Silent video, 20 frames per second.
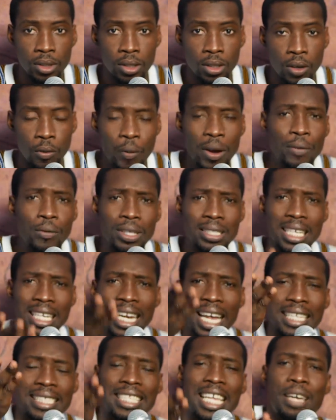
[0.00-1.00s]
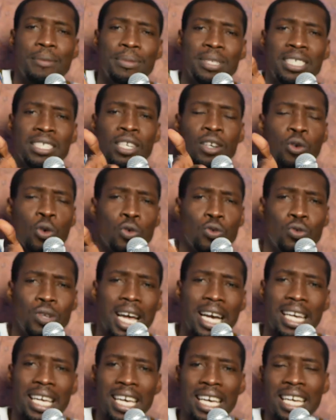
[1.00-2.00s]
When was the last time ni
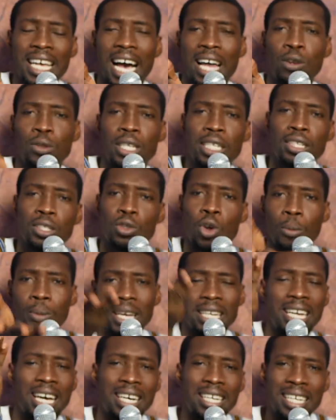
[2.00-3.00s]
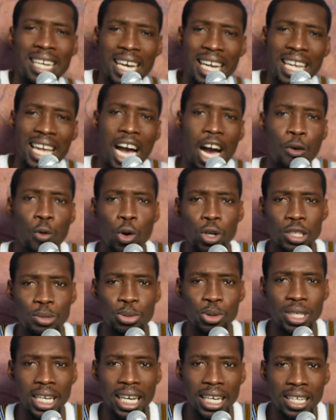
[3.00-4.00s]
Onunake allocated to 9 award
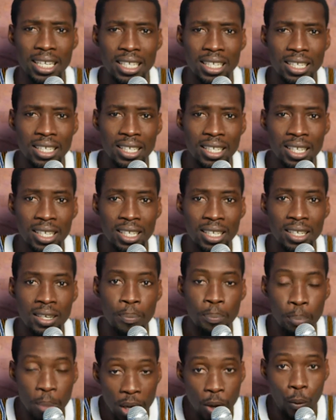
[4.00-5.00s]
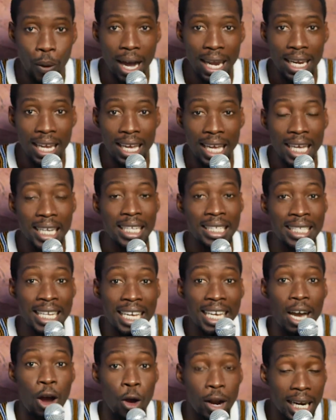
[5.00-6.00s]
put down? Meanwhile,
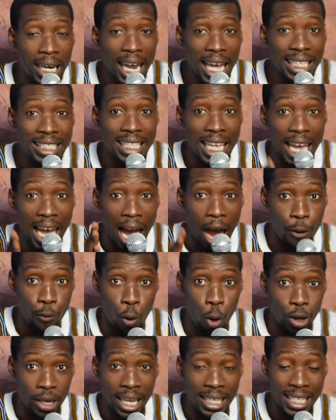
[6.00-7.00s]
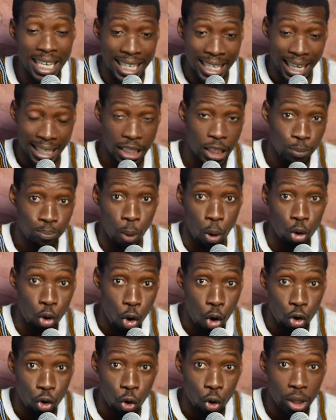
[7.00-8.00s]
they organized the award there Gashipo
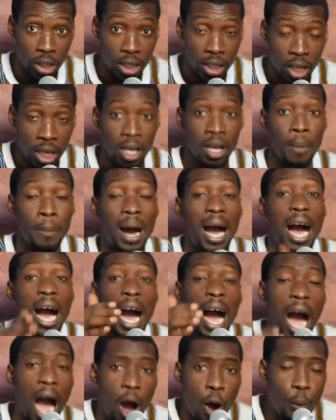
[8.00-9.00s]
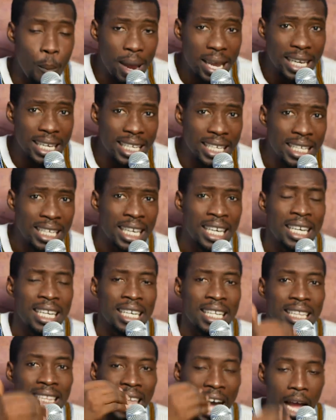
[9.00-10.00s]
no. But how many
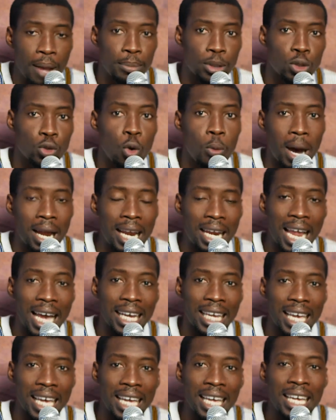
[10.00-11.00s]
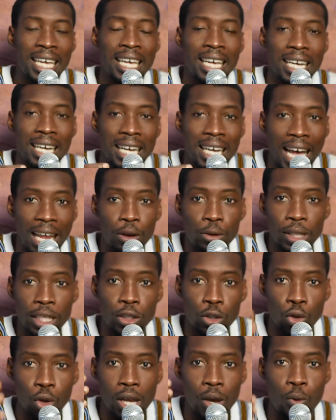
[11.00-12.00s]
times no Bananake
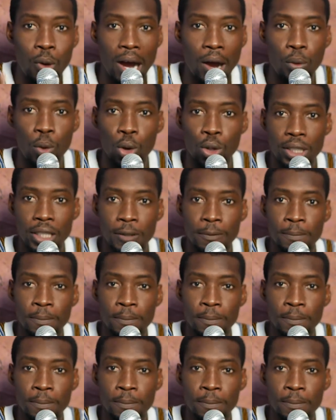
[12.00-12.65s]
allocated to a award?